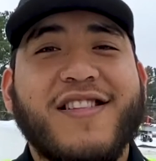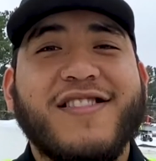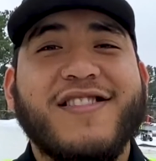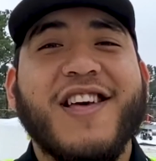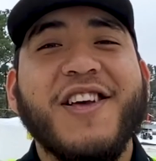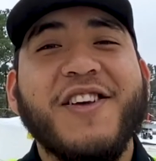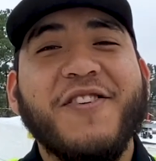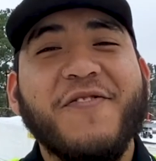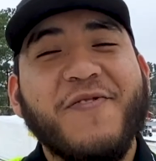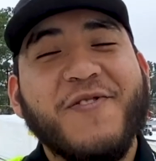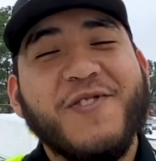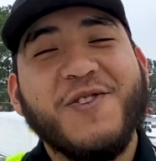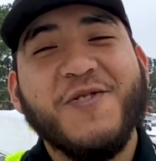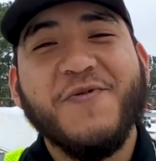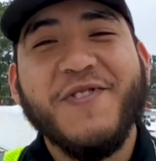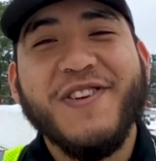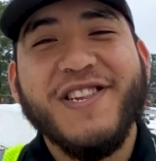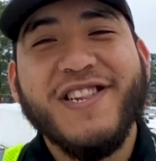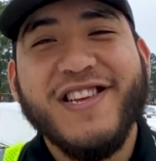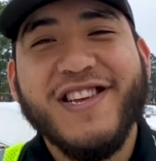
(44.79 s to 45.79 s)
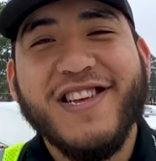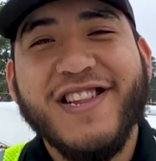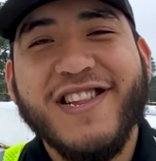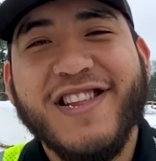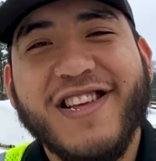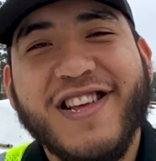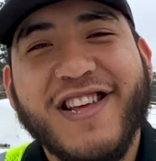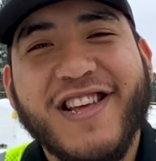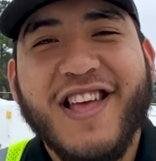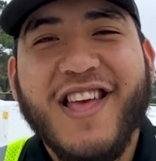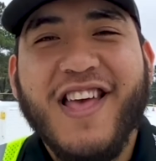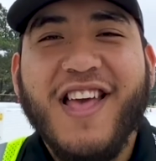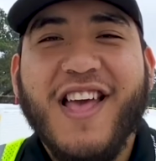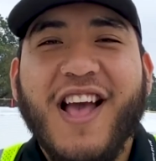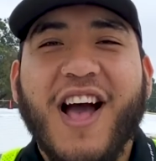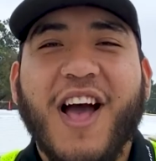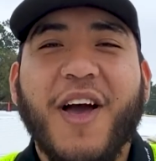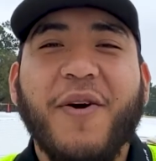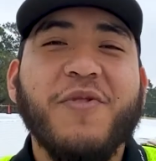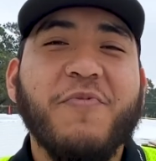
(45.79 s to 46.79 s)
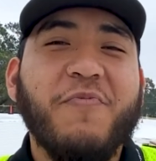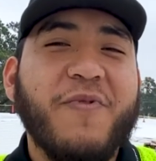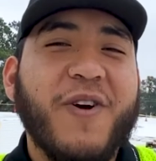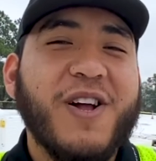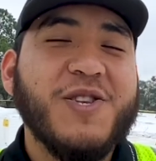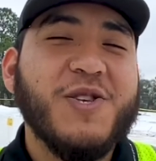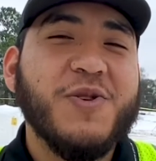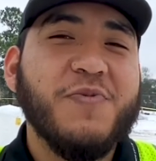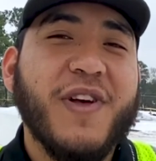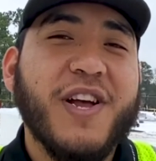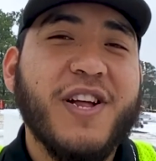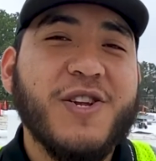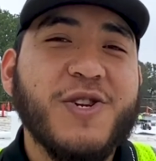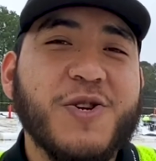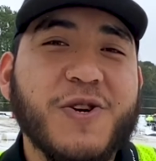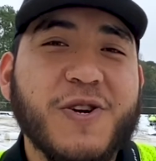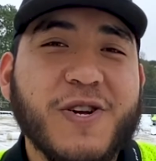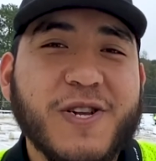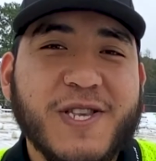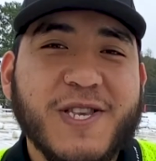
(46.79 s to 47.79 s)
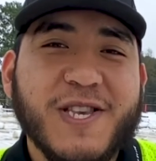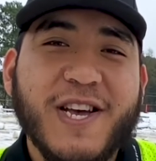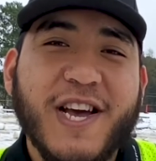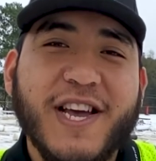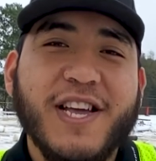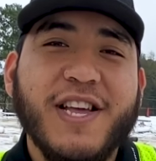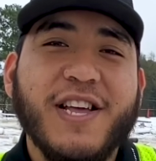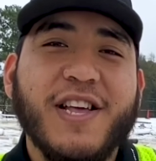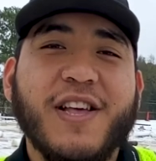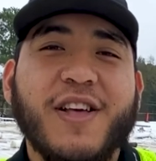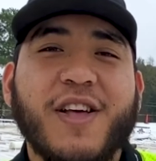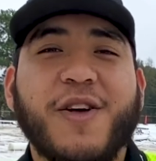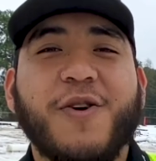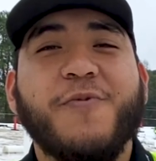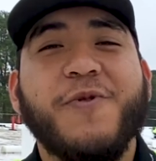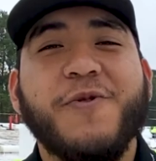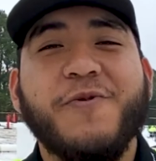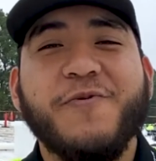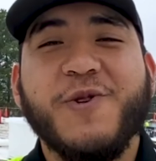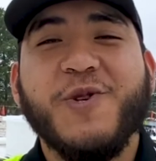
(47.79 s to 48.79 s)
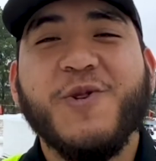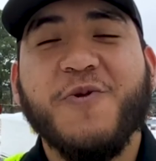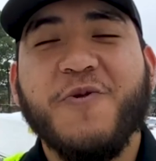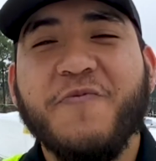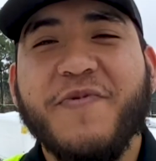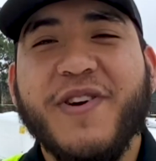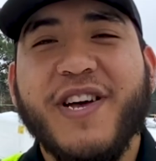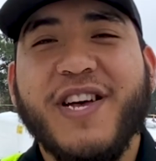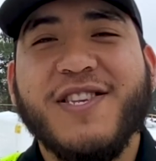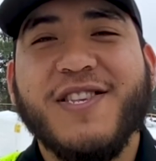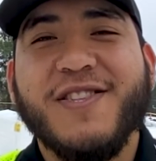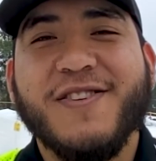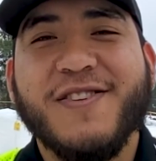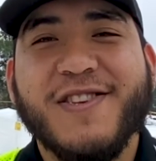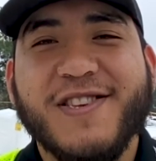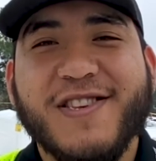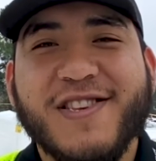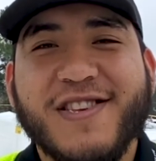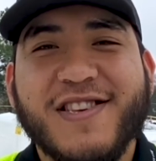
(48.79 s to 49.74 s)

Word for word: Thank you for tuning in. I'm the project manager on site, RestoreMasters.